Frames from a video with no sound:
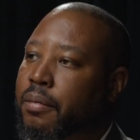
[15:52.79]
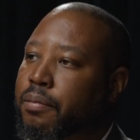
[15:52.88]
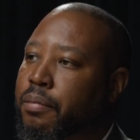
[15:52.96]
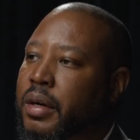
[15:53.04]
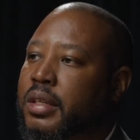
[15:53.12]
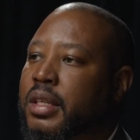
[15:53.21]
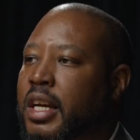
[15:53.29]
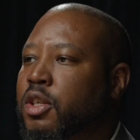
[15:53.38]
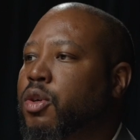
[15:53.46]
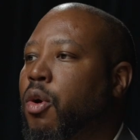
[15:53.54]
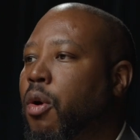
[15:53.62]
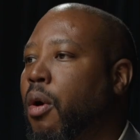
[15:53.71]

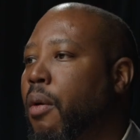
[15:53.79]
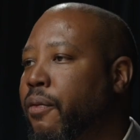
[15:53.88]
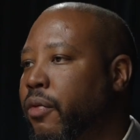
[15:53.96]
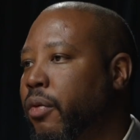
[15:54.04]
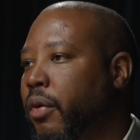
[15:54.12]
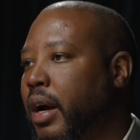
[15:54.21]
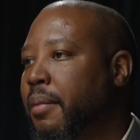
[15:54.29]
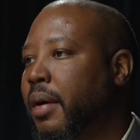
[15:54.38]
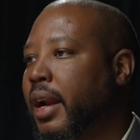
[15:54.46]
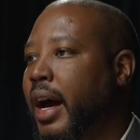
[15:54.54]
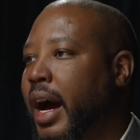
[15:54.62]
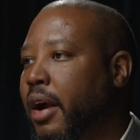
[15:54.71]
presidential hopeful
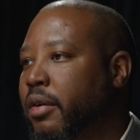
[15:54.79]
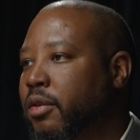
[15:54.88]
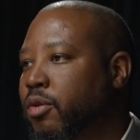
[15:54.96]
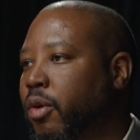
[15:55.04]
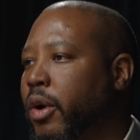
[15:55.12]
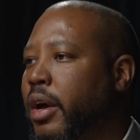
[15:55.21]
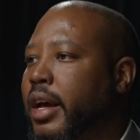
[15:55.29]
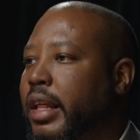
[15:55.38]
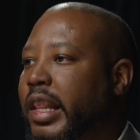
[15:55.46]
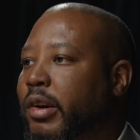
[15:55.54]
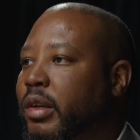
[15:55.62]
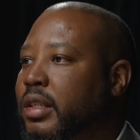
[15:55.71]
Kamala Harris. So
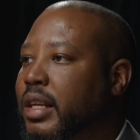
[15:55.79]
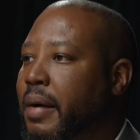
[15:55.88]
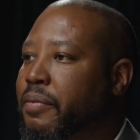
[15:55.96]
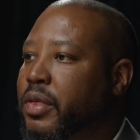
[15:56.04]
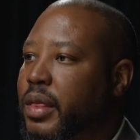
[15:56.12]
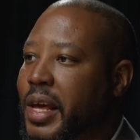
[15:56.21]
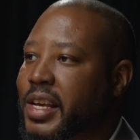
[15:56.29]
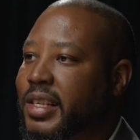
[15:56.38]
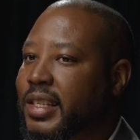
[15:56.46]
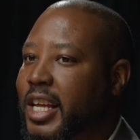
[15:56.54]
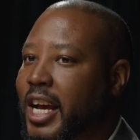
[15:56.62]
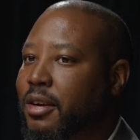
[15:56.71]
there were some
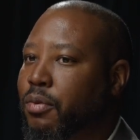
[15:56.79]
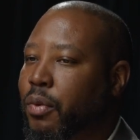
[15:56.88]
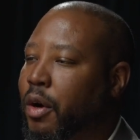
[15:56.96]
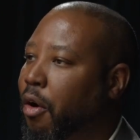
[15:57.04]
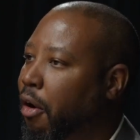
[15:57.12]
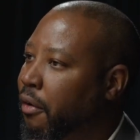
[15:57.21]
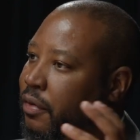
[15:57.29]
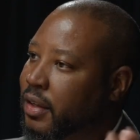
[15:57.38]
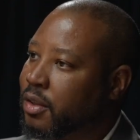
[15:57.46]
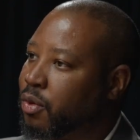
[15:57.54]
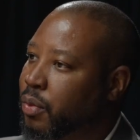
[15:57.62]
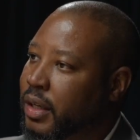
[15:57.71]
things that were
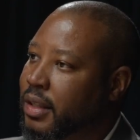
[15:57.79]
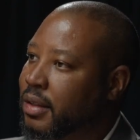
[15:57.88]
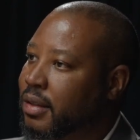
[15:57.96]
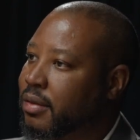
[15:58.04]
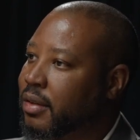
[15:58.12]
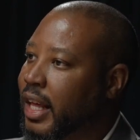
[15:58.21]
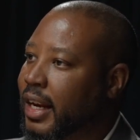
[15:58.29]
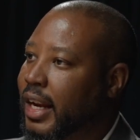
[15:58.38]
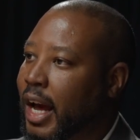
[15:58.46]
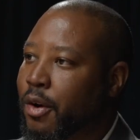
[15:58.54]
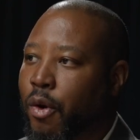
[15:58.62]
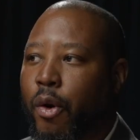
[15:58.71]
obvious wins that
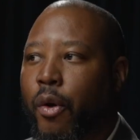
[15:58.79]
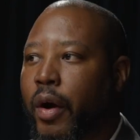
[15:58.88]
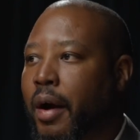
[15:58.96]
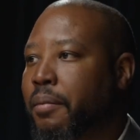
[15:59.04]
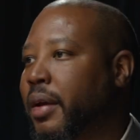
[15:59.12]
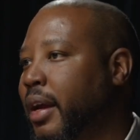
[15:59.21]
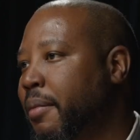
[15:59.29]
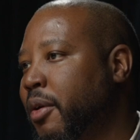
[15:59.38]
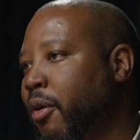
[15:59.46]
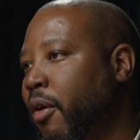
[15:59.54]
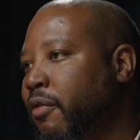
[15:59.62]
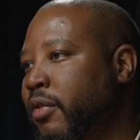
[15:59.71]
are no longer
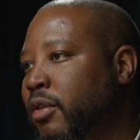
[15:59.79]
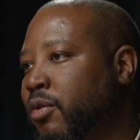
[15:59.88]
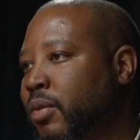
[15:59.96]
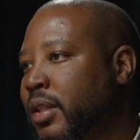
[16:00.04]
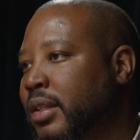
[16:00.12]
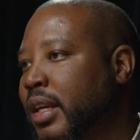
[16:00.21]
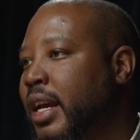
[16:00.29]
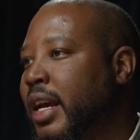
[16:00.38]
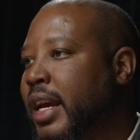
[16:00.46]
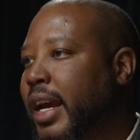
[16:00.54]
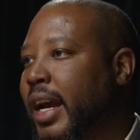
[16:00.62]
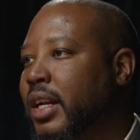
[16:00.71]
becoming obvious wins.
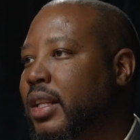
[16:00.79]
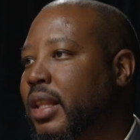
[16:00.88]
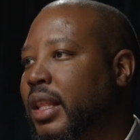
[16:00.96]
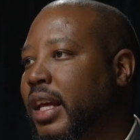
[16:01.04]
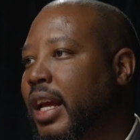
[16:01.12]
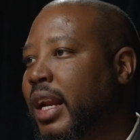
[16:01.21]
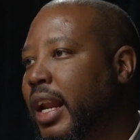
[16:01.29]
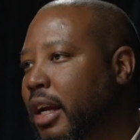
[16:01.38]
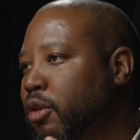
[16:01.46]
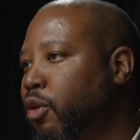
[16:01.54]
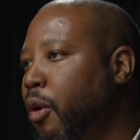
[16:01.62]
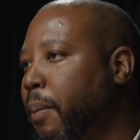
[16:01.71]
And the
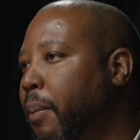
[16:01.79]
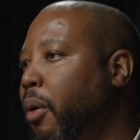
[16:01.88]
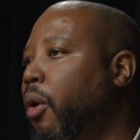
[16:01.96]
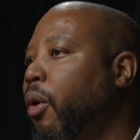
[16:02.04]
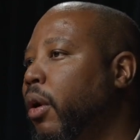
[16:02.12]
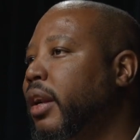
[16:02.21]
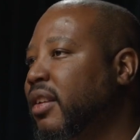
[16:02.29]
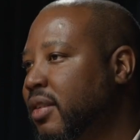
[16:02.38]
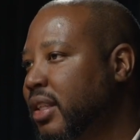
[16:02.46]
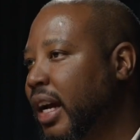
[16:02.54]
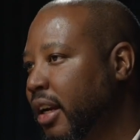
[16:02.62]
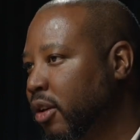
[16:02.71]
electoral poll is
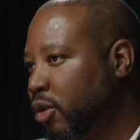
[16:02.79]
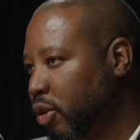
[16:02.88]
starting to